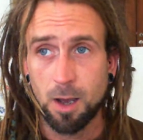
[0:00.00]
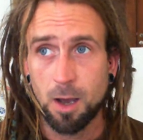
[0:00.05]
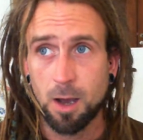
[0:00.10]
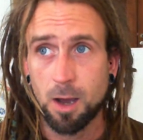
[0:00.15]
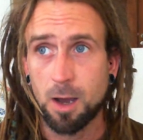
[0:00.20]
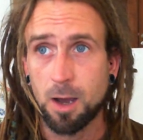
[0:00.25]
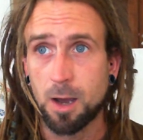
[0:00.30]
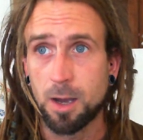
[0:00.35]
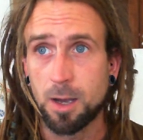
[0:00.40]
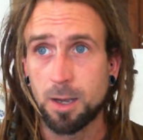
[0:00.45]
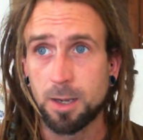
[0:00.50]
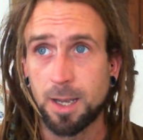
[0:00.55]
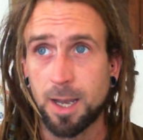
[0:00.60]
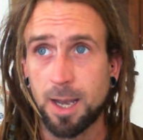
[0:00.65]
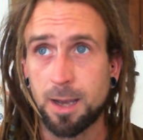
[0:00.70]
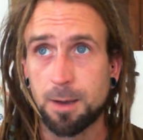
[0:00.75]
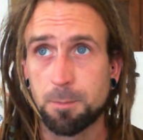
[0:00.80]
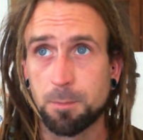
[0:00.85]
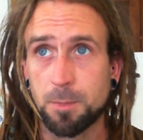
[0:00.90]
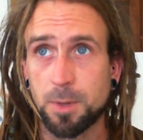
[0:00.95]
I
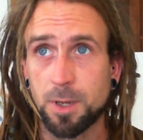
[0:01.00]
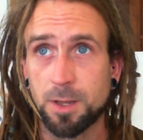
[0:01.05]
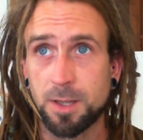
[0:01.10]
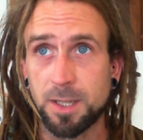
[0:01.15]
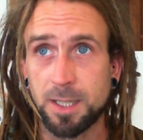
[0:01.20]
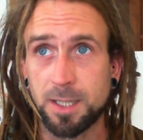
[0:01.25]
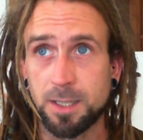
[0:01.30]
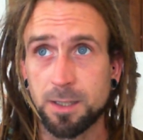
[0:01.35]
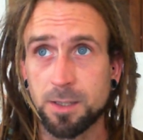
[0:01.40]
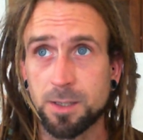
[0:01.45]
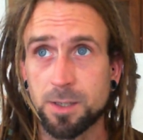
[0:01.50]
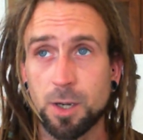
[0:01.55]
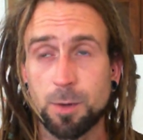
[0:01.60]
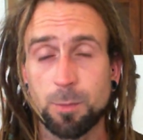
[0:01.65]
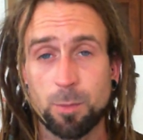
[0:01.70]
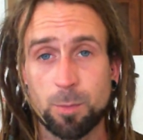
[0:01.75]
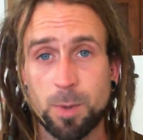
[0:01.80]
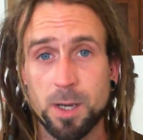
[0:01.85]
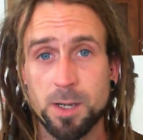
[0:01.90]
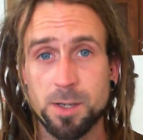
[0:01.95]
am the type
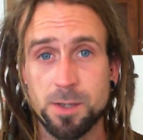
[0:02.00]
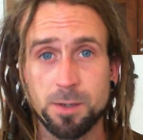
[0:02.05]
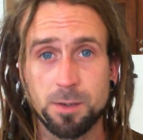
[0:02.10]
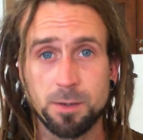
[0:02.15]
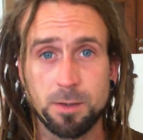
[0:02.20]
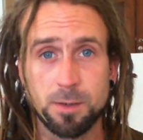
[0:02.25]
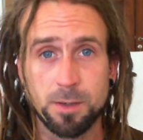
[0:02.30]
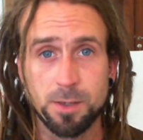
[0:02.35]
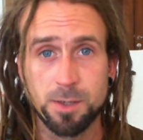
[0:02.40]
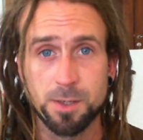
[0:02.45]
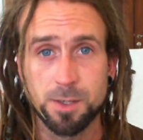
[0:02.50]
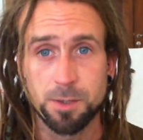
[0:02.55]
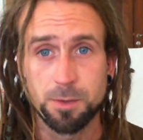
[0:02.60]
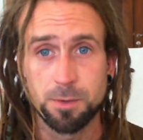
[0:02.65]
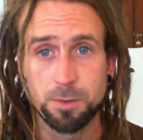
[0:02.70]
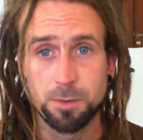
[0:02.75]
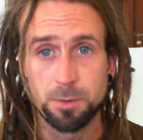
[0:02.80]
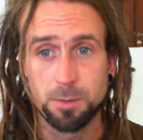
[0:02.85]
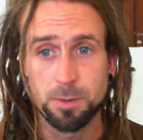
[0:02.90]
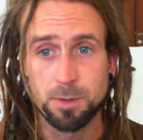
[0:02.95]
of person
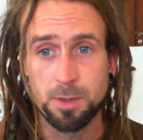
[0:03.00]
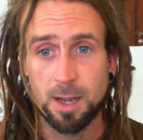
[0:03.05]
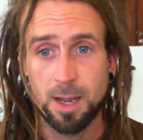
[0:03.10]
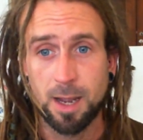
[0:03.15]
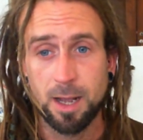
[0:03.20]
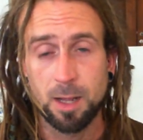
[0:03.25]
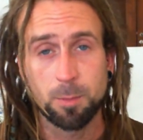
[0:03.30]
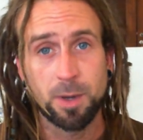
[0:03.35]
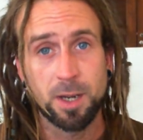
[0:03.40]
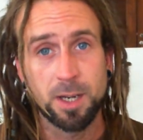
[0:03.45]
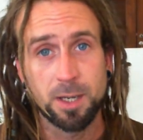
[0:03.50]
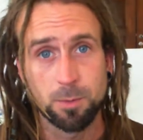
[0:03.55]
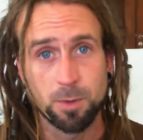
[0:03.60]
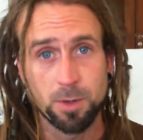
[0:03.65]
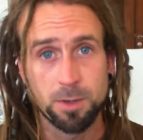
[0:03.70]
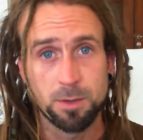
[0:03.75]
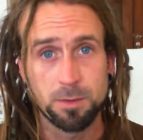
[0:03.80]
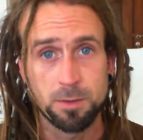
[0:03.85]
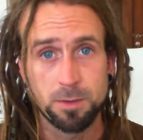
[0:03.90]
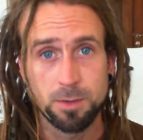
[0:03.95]
to help
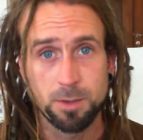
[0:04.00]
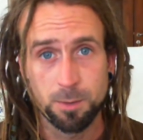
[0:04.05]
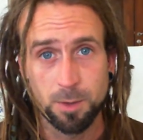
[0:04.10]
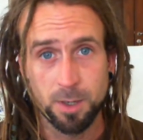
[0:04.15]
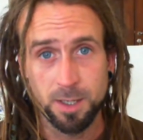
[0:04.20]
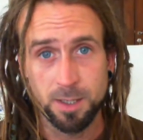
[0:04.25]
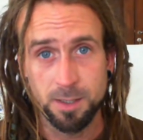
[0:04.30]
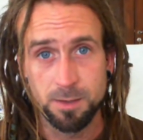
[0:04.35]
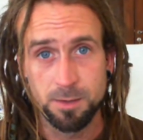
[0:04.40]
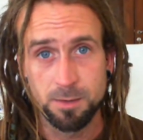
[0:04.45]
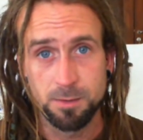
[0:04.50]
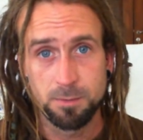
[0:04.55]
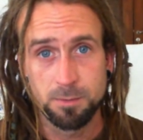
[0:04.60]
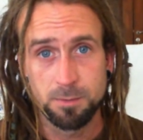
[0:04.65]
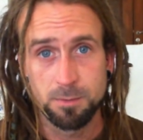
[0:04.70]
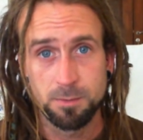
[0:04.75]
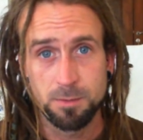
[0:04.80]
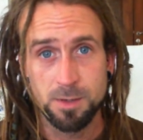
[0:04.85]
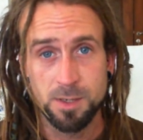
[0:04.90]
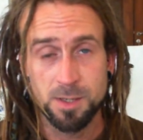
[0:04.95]
anyone who I can
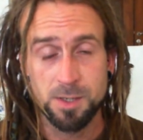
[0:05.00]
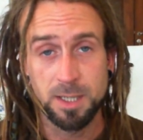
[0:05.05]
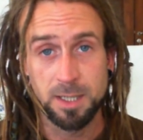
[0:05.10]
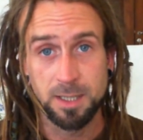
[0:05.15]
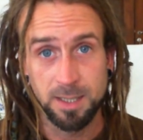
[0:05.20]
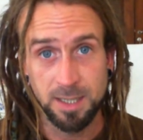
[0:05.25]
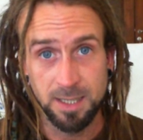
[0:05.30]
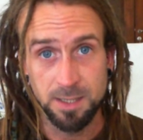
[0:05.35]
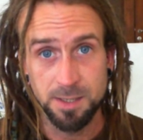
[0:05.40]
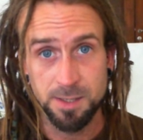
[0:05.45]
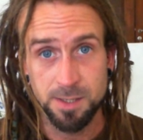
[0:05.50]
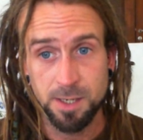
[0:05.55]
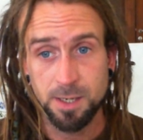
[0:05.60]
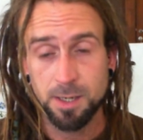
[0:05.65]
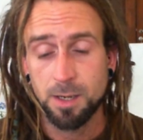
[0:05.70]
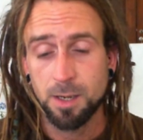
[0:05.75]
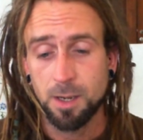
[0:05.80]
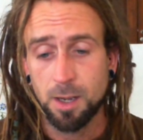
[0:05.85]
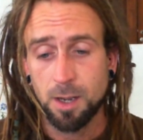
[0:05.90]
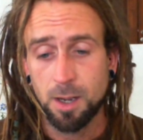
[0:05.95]
see needs it.
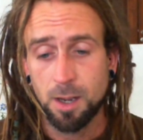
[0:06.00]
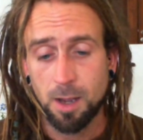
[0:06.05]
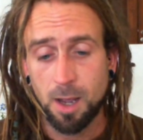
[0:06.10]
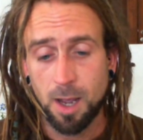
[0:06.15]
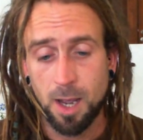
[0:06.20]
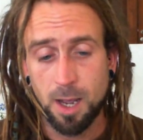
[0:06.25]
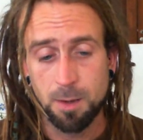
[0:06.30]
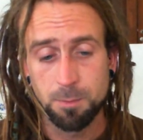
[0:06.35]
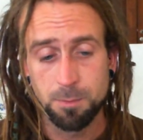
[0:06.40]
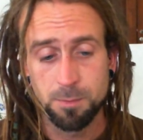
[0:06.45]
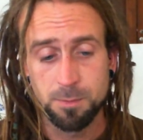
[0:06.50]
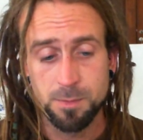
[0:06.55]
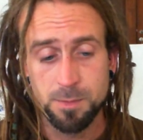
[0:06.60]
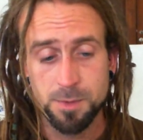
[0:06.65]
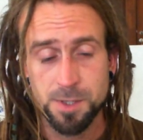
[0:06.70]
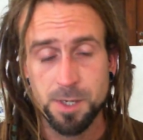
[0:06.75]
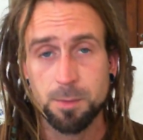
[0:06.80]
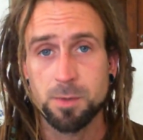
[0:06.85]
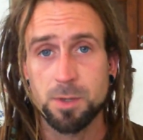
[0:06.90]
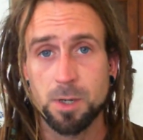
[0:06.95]

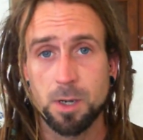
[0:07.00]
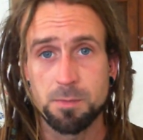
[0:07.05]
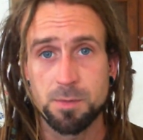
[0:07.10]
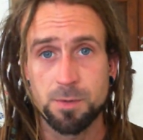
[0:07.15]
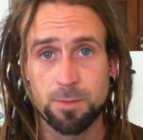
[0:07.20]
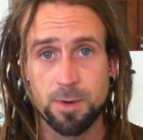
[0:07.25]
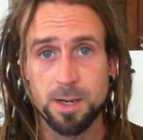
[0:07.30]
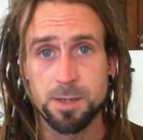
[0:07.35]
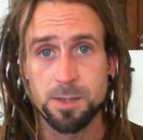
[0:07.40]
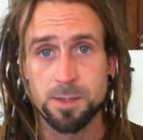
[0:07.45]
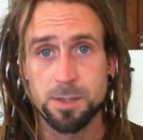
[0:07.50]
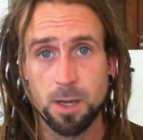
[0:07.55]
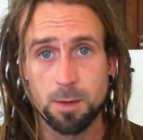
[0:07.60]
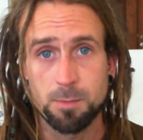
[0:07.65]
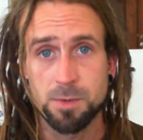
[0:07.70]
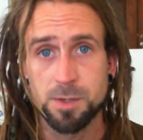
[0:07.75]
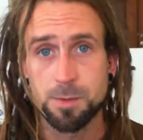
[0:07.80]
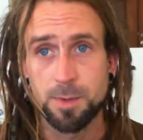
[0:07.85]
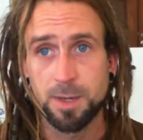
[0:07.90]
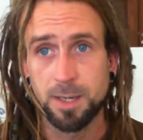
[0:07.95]
Sometimes friends come
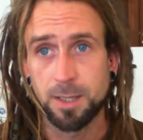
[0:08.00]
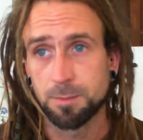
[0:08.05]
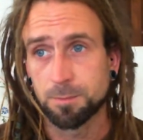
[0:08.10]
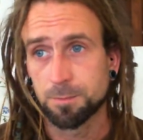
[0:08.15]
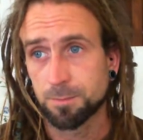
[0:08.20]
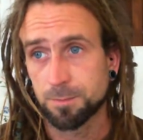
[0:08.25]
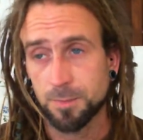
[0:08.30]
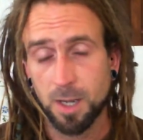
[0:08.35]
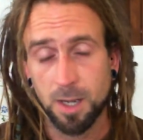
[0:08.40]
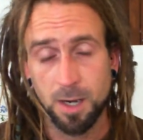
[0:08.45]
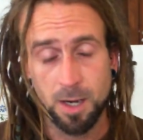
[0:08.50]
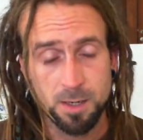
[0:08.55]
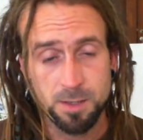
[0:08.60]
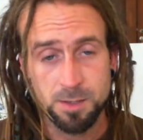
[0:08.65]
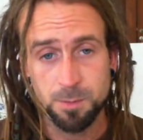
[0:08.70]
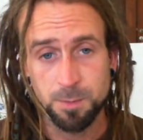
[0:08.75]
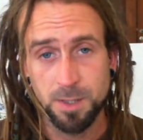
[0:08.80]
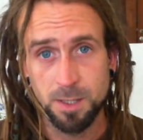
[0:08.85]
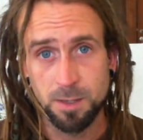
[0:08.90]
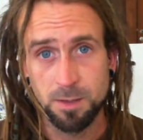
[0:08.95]
to me and
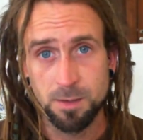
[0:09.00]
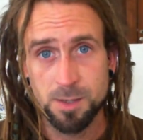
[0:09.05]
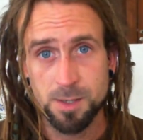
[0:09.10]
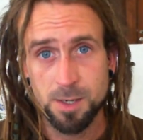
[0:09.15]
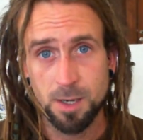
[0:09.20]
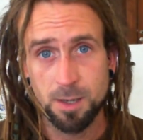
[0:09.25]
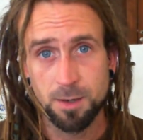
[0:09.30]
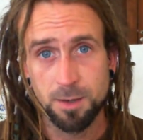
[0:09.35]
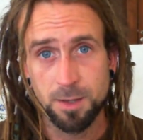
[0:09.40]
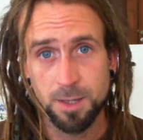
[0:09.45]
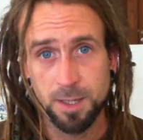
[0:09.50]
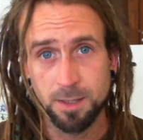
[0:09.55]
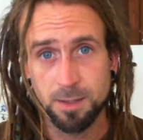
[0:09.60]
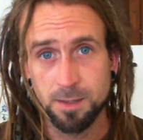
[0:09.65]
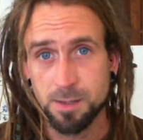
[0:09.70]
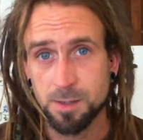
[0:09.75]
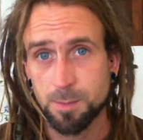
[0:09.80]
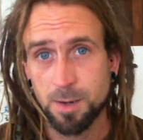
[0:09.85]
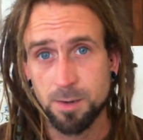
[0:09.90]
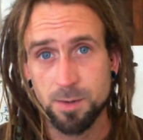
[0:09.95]
ask me certain
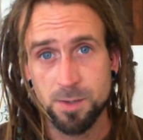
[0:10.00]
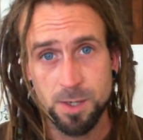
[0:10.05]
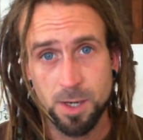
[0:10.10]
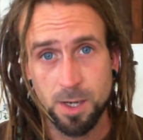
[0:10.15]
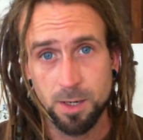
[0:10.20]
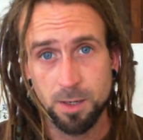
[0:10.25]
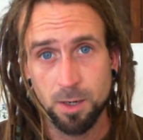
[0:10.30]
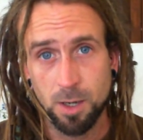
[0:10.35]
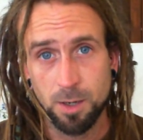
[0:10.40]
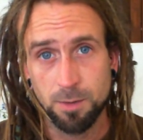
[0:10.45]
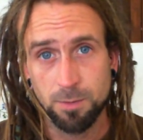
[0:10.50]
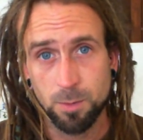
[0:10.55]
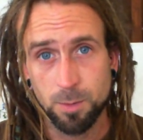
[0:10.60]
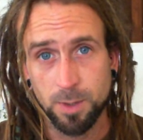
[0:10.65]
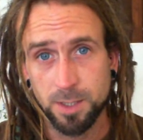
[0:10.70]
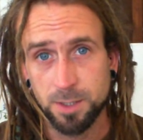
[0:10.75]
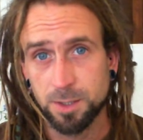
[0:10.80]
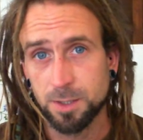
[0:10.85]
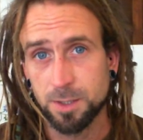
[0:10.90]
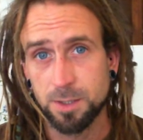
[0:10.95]
things about certain life
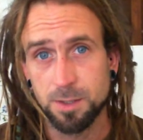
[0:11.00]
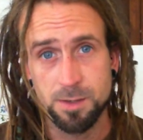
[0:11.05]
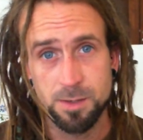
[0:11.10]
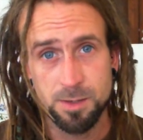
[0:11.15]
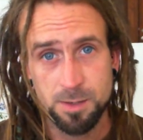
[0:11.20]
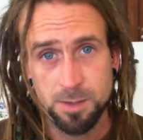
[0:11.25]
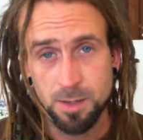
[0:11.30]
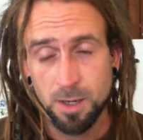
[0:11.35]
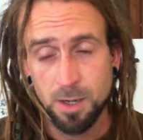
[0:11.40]
questions,